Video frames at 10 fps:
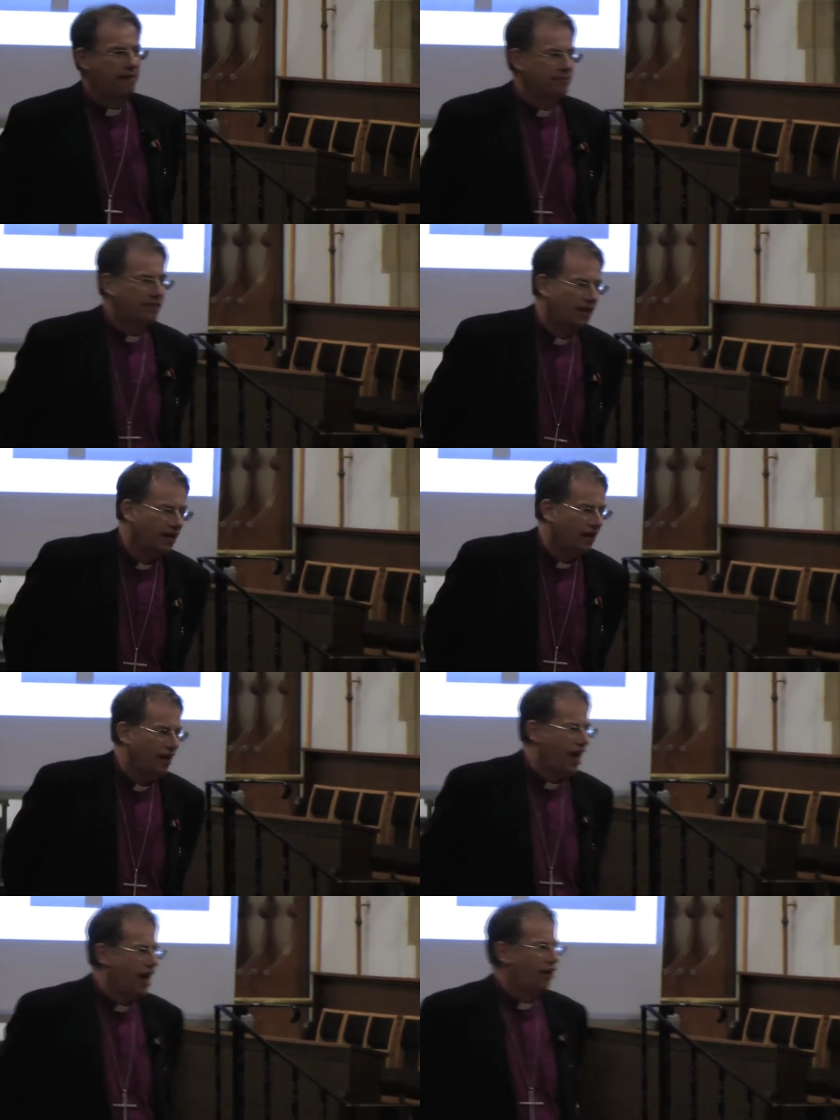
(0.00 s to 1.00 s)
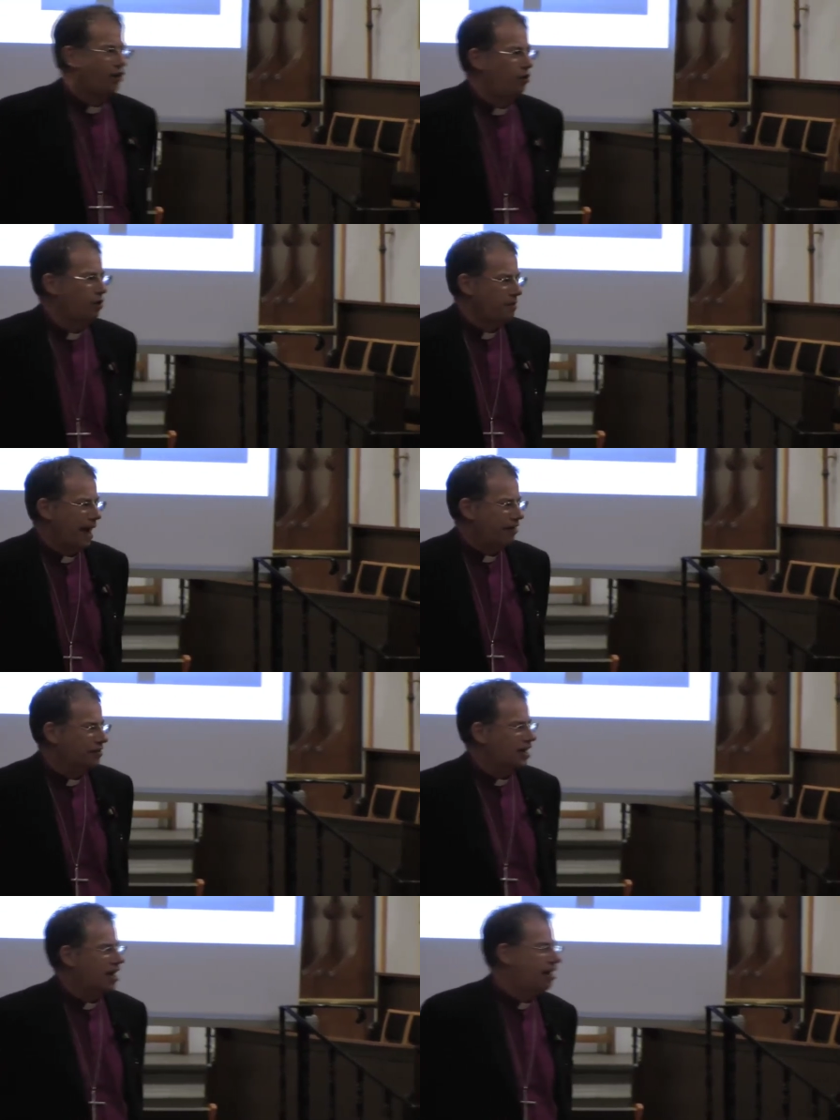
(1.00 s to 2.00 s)
um, uh, call them
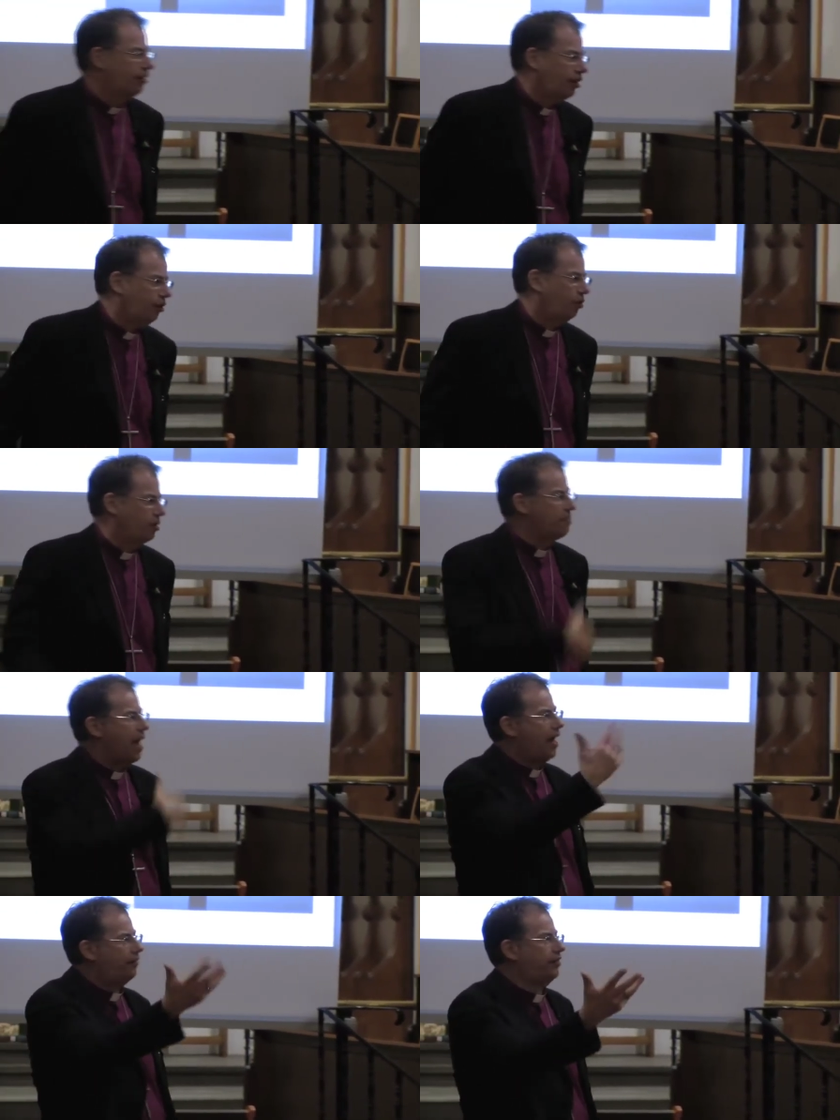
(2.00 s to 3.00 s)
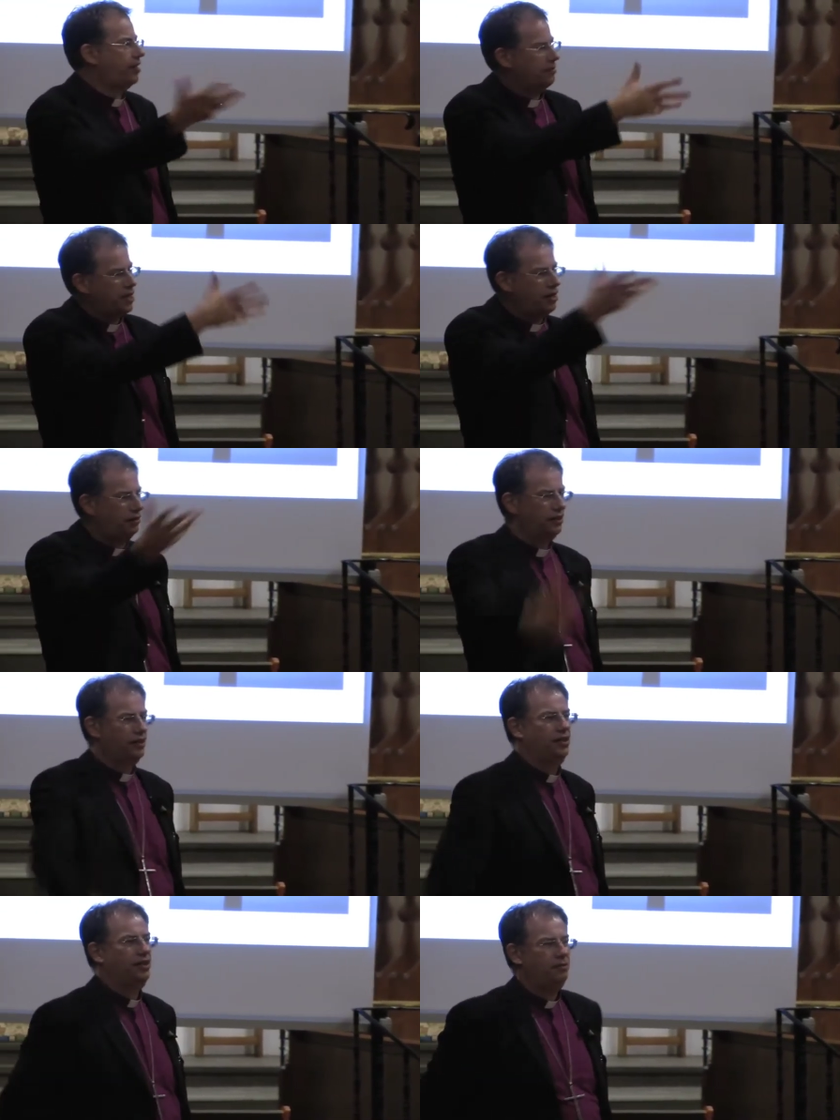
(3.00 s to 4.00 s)
out, and I'll call them back so that we don't
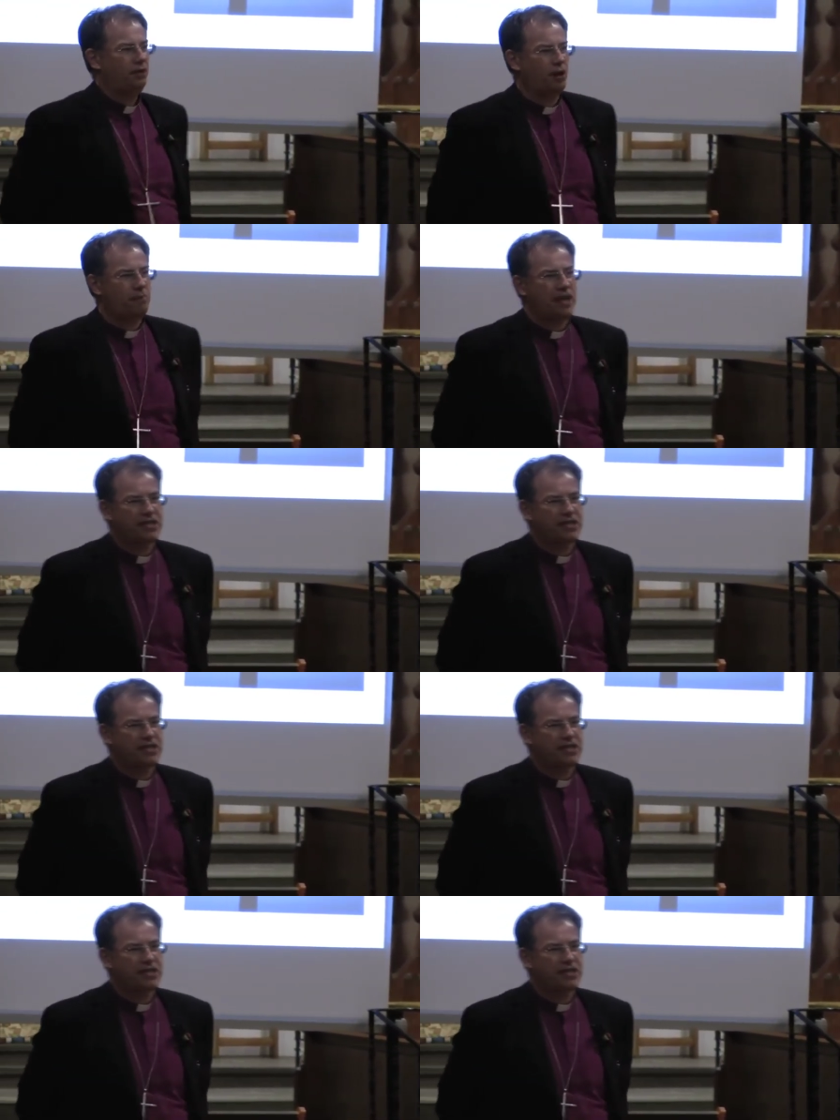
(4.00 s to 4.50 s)
We're not